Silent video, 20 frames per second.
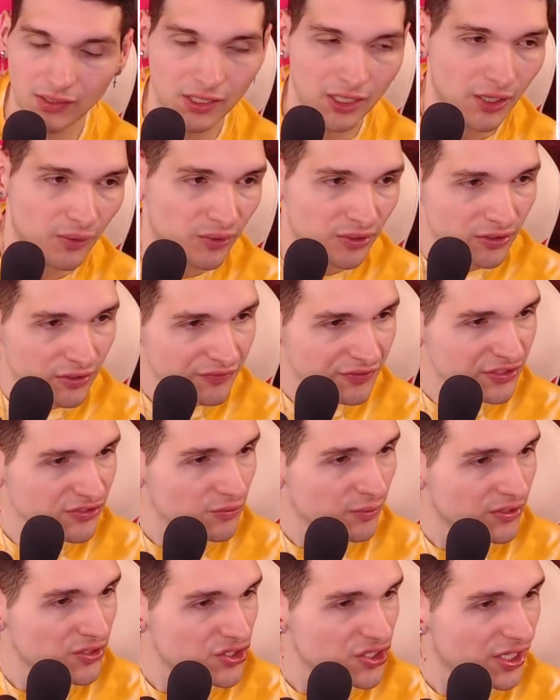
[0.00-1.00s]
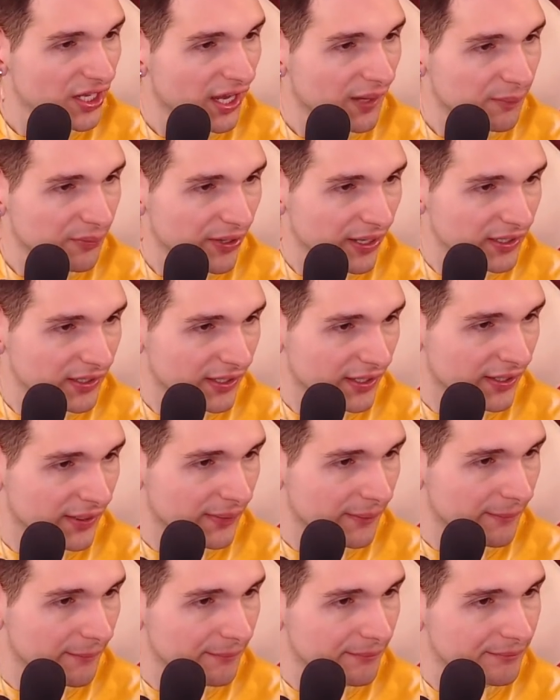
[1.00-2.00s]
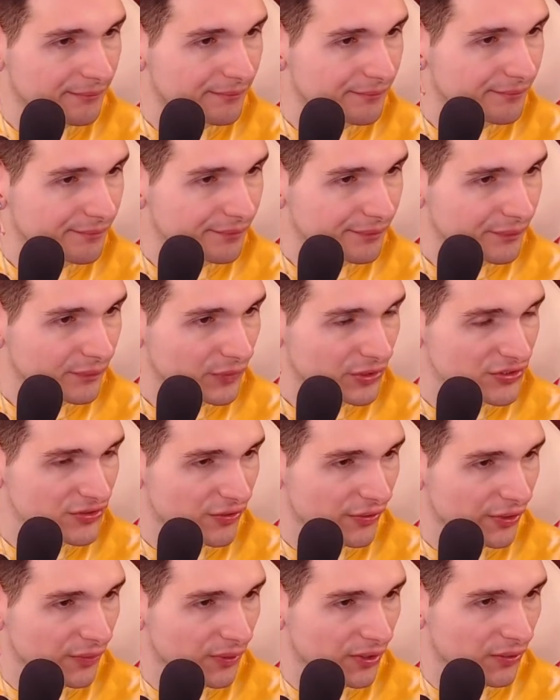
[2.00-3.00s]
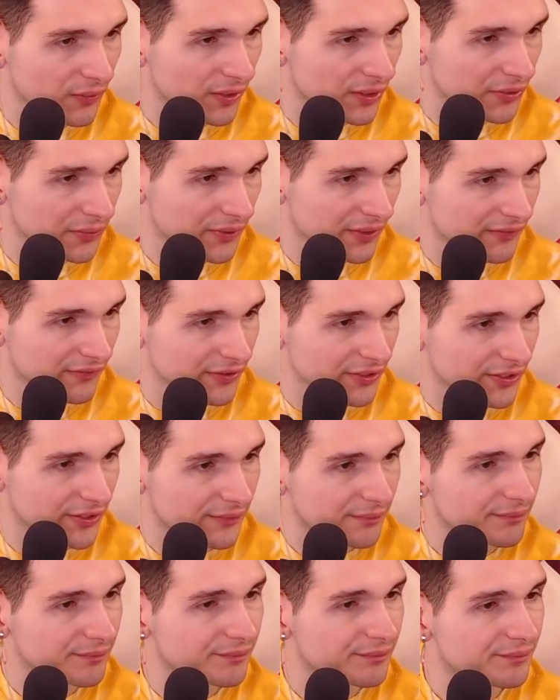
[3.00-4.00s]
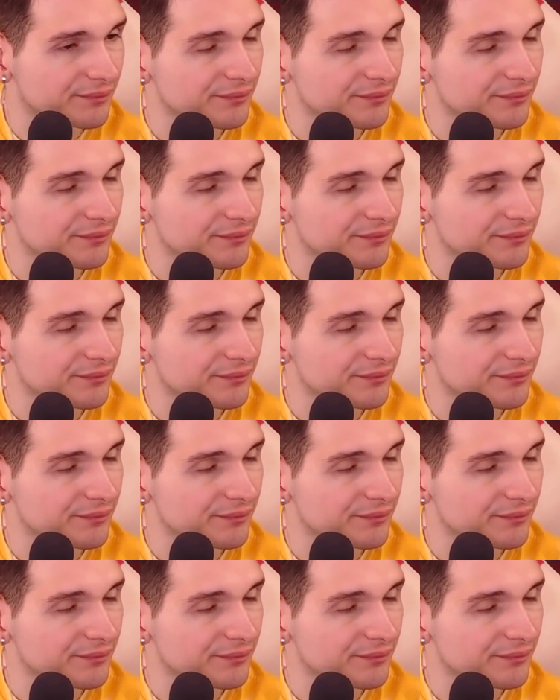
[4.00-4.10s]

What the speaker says: wonder if it's when she got pregnant with Zoe 101 or whatever.